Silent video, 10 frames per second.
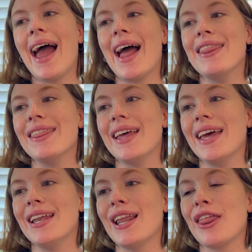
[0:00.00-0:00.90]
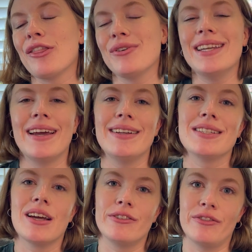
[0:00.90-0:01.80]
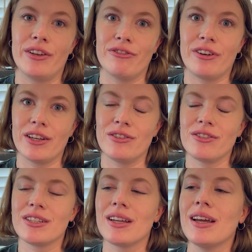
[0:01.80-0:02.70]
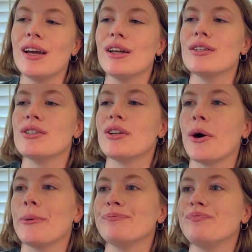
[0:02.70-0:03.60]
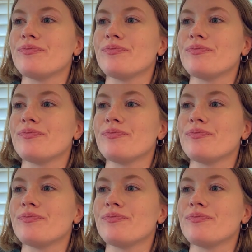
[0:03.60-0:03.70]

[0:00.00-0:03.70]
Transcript: And then 3 days of event finals. So